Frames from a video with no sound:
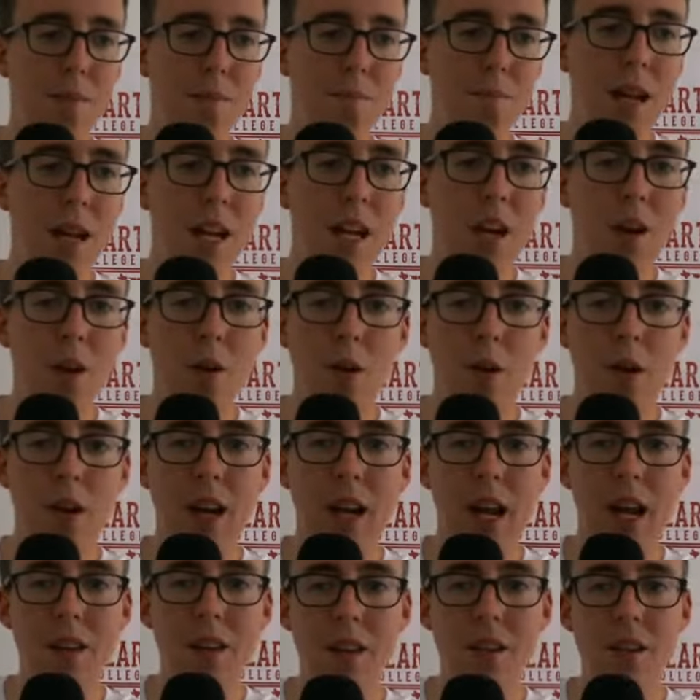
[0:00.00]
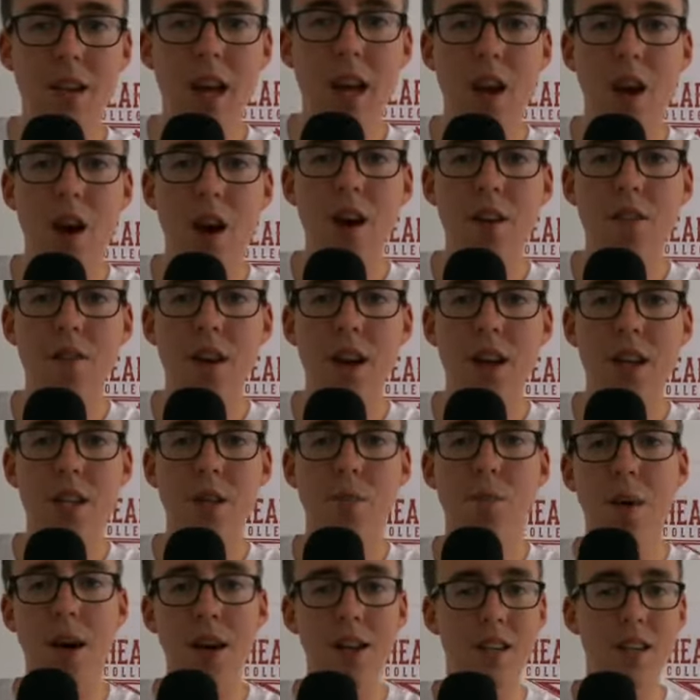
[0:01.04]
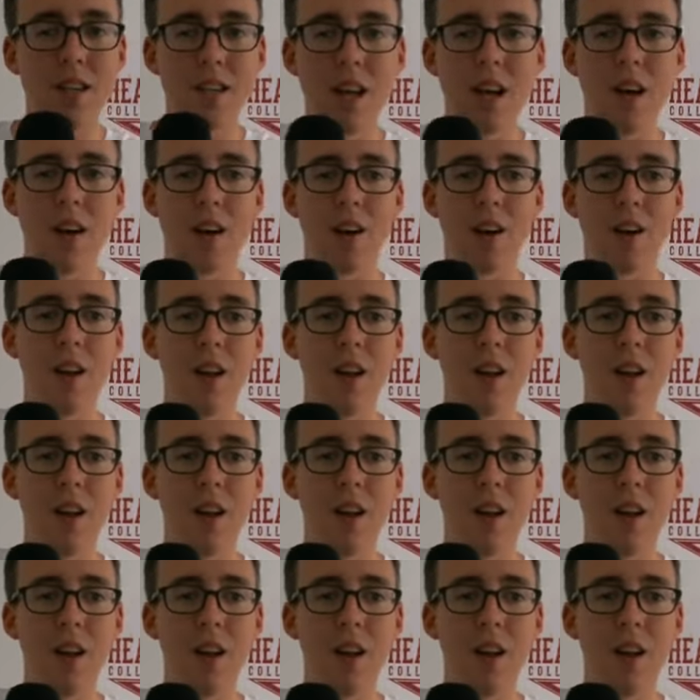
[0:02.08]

mediocre Kansas State offense, but still,